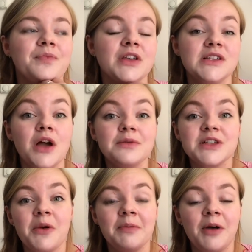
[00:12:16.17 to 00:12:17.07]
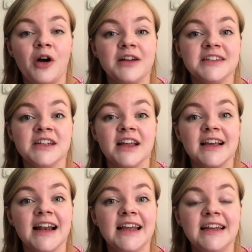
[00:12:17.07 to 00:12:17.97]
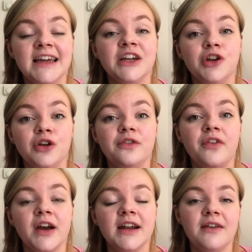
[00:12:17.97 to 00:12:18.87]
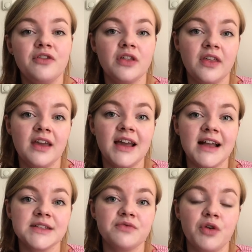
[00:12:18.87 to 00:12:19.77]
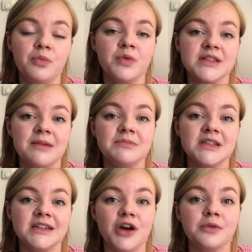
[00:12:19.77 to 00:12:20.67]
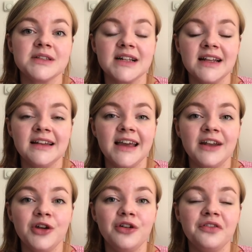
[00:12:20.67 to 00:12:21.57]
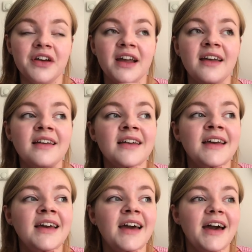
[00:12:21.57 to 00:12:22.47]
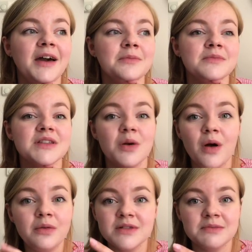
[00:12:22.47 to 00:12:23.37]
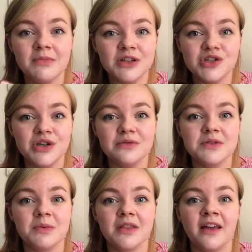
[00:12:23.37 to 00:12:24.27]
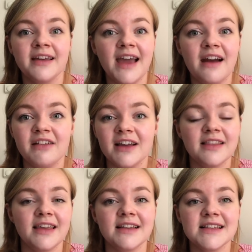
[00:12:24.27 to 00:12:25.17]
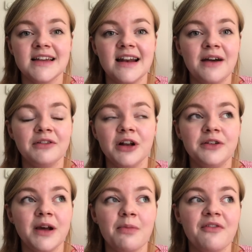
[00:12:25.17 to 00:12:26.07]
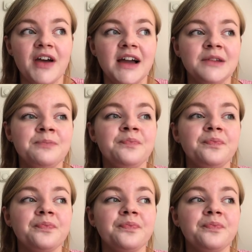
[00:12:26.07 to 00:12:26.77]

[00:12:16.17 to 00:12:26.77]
because I was going behind and like cleaning and hoovering and everything. As a room was emptied, I was cleaning it and hoovering it, so I wasn't much use with like carrying things in and out and loading up the van.